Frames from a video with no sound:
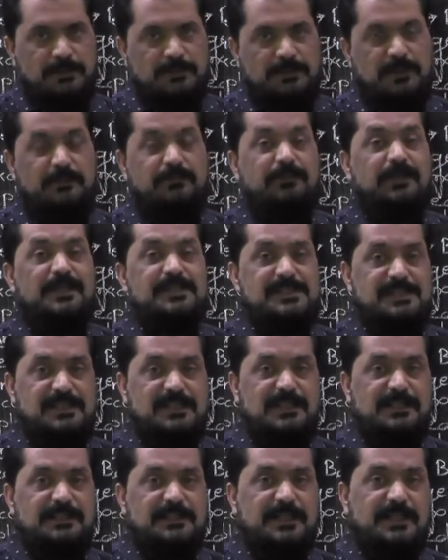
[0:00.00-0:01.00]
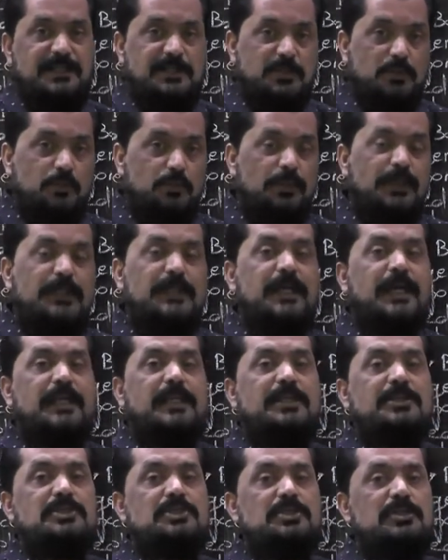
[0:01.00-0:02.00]
They facilitate
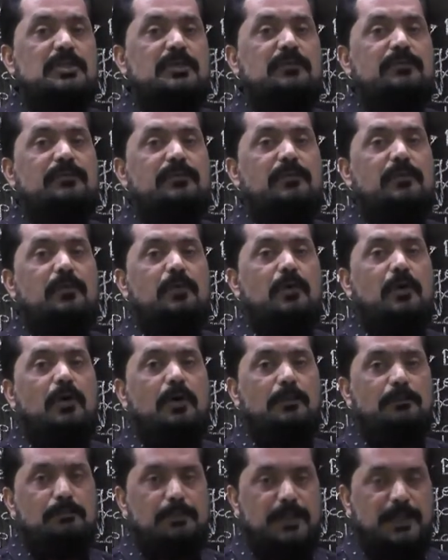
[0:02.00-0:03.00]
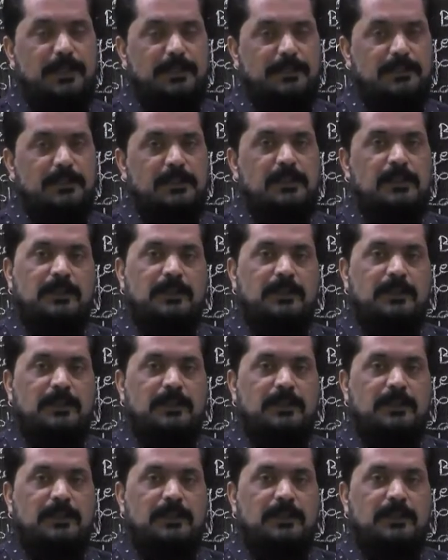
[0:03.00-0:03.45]
unidirectional flow of blood.